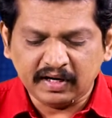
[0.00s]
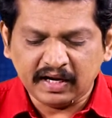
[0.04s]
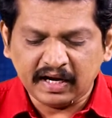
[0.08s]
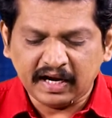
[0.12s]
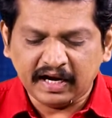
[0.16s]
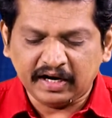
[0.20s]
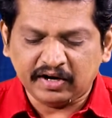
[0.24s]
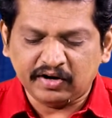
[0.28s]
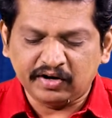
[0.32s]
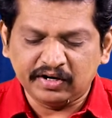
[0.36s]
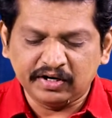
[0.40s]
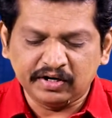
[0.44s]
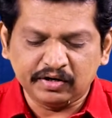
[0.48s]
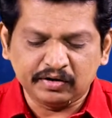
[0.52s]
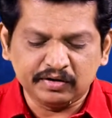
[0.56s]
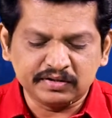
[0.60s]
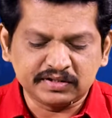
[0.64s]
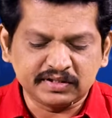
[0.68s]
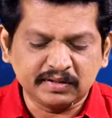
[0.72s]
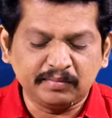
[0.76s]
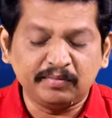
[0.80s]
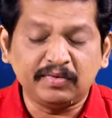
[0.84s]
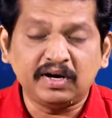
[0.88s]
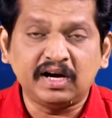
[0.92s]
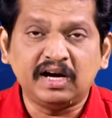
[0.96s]
according to
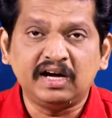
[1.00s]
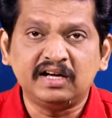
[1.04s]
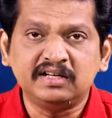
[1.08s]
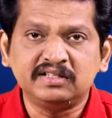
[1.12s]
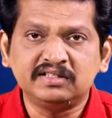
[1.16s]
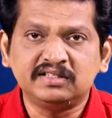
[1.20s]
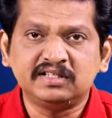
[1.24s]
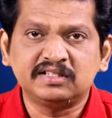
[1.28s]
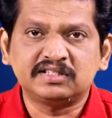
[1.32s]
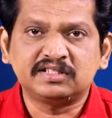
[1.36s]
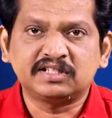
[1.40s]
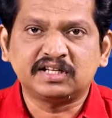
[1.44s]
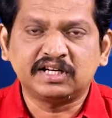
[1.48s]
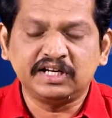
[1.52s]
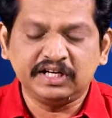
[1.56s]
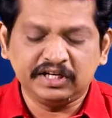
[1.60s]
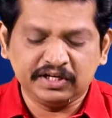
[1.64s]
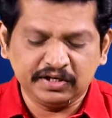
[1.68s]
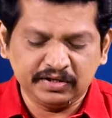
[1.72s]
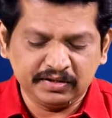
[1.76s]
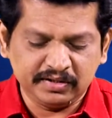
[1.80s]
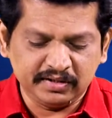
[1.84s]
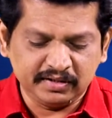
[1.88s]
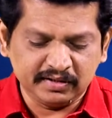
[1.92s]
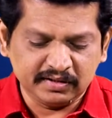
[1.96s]
some unjust
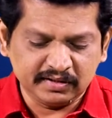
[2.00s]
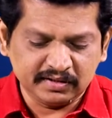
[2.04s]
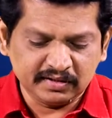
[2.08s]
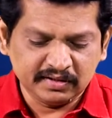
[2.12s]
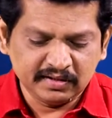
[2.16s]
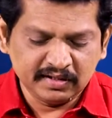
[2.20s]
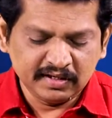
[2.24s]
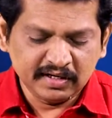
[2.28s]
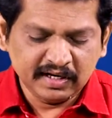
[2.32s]
criterion,